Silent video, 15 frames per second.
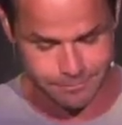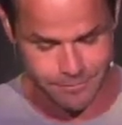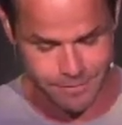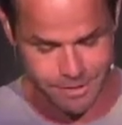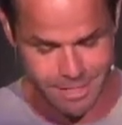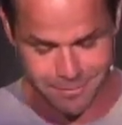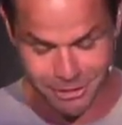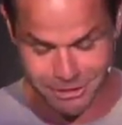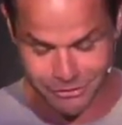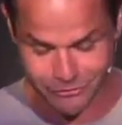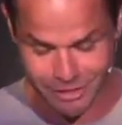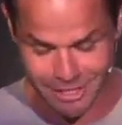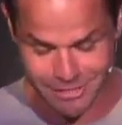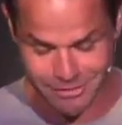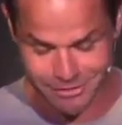Not much of an
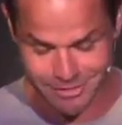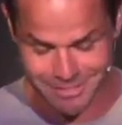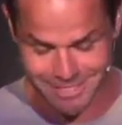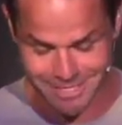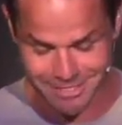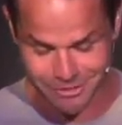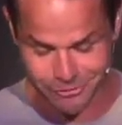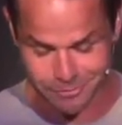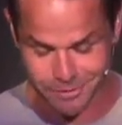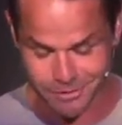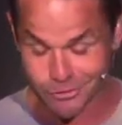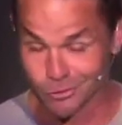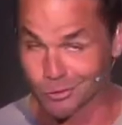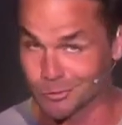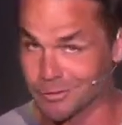answer to say that you've been
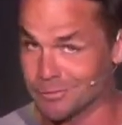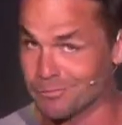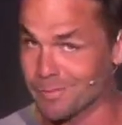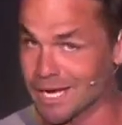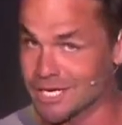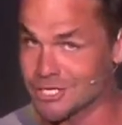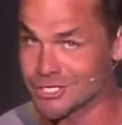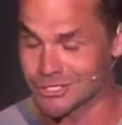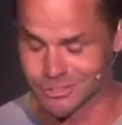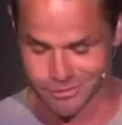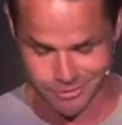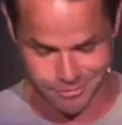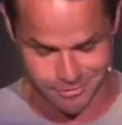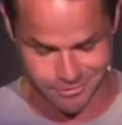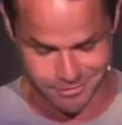told to be patient.
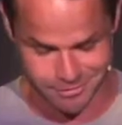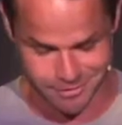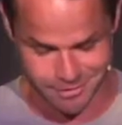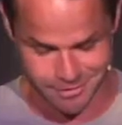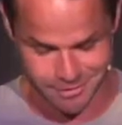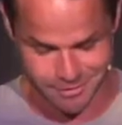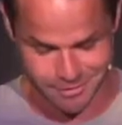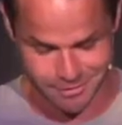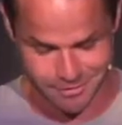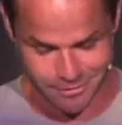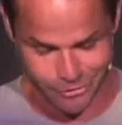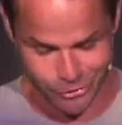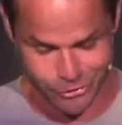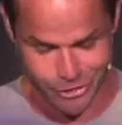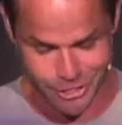
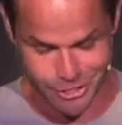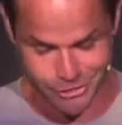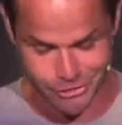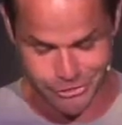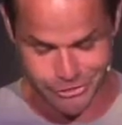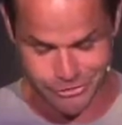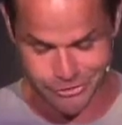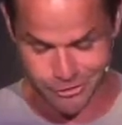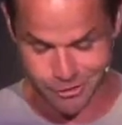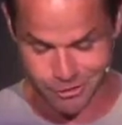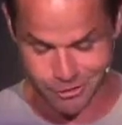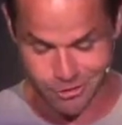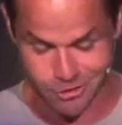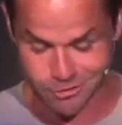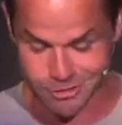30 years is a
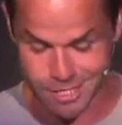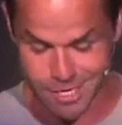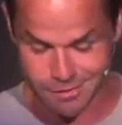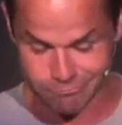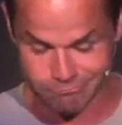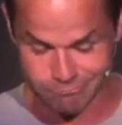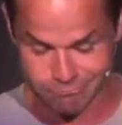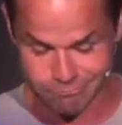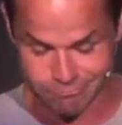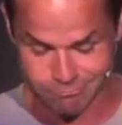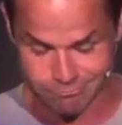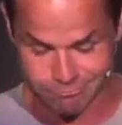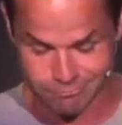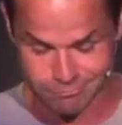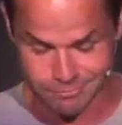long time.
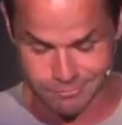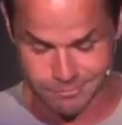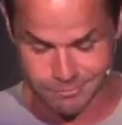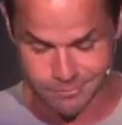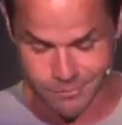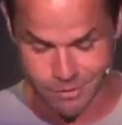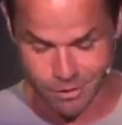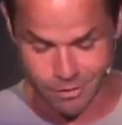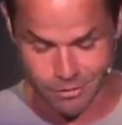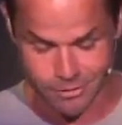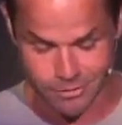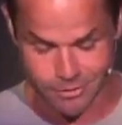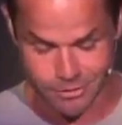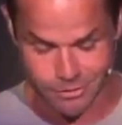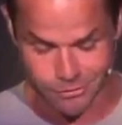All you
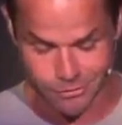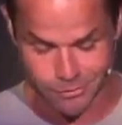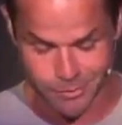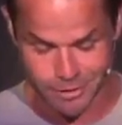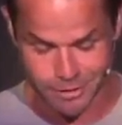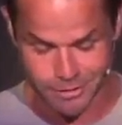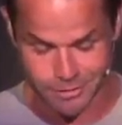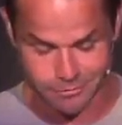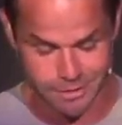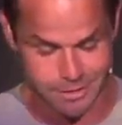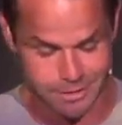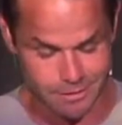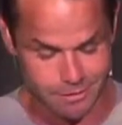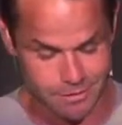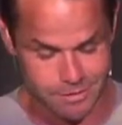could do would be to
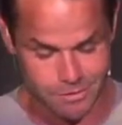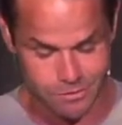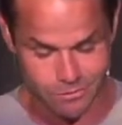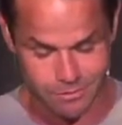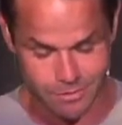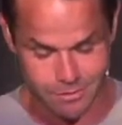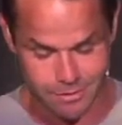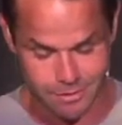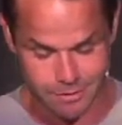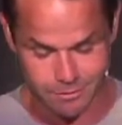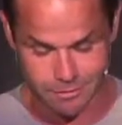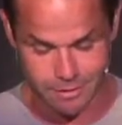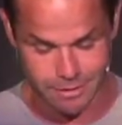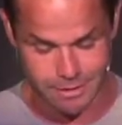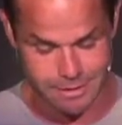retell the stories,
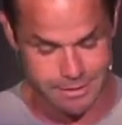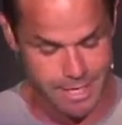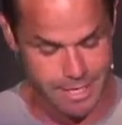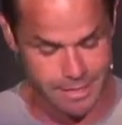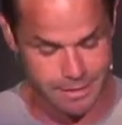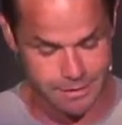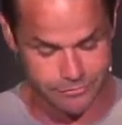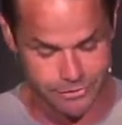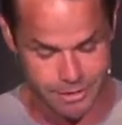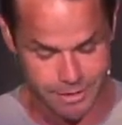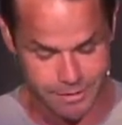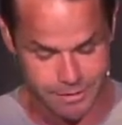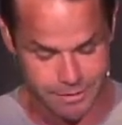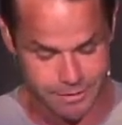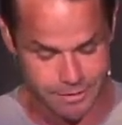including the sayings of
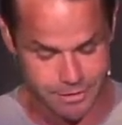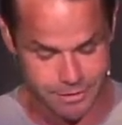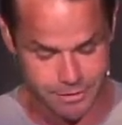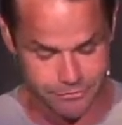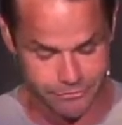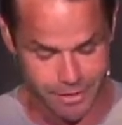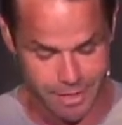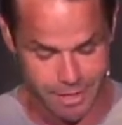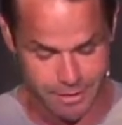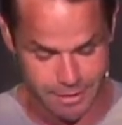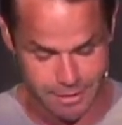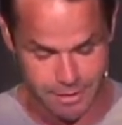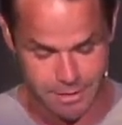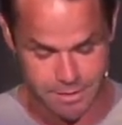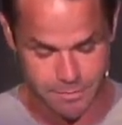Jesus, such as you find in
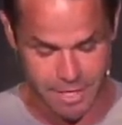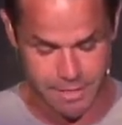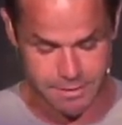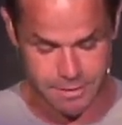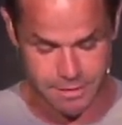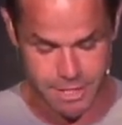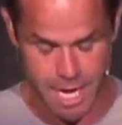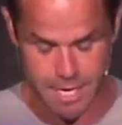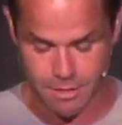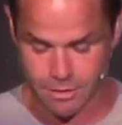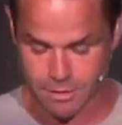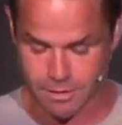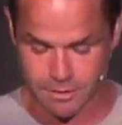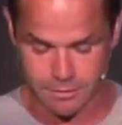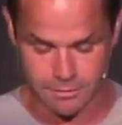this passage. Hang
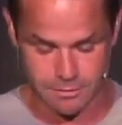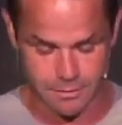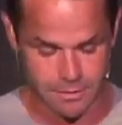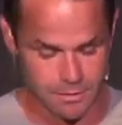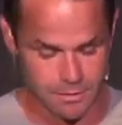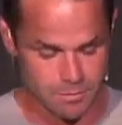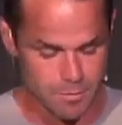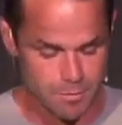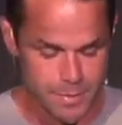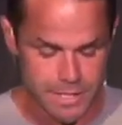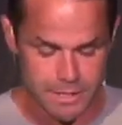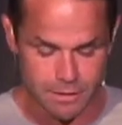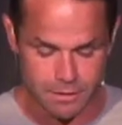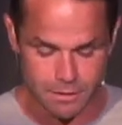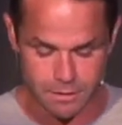on, be
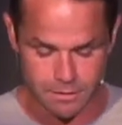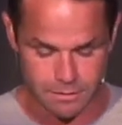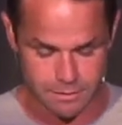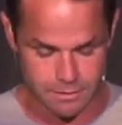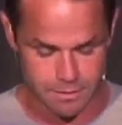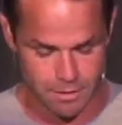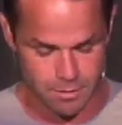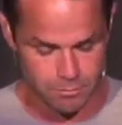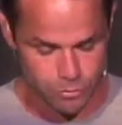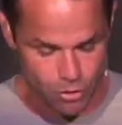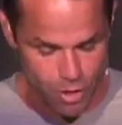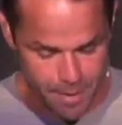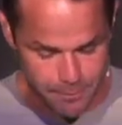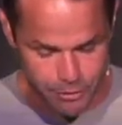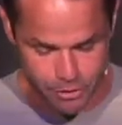alert,
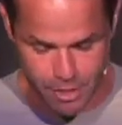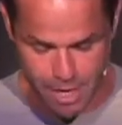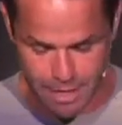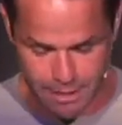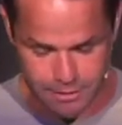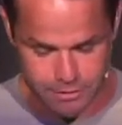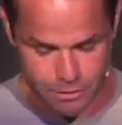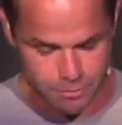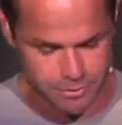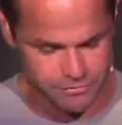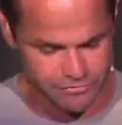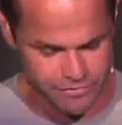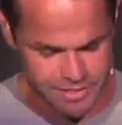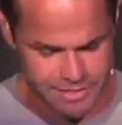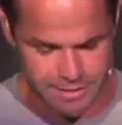prop your eyes open,
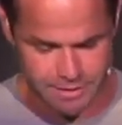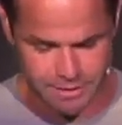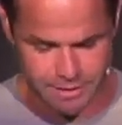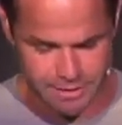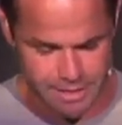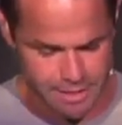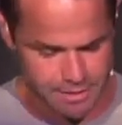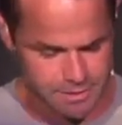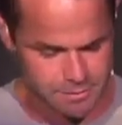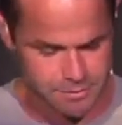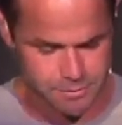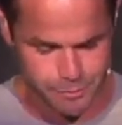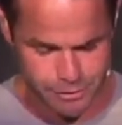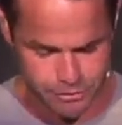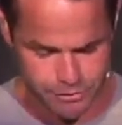physically, yes,
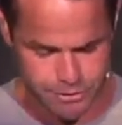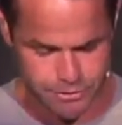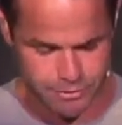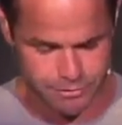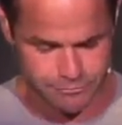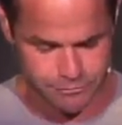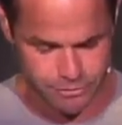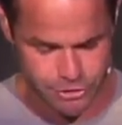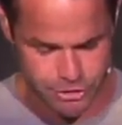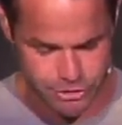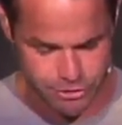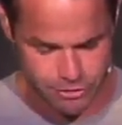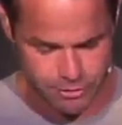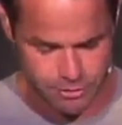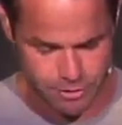spiritually, for
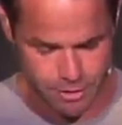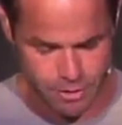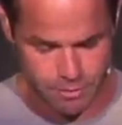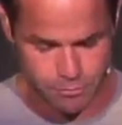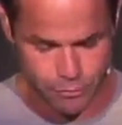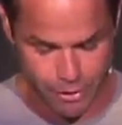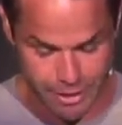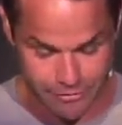sure. Pray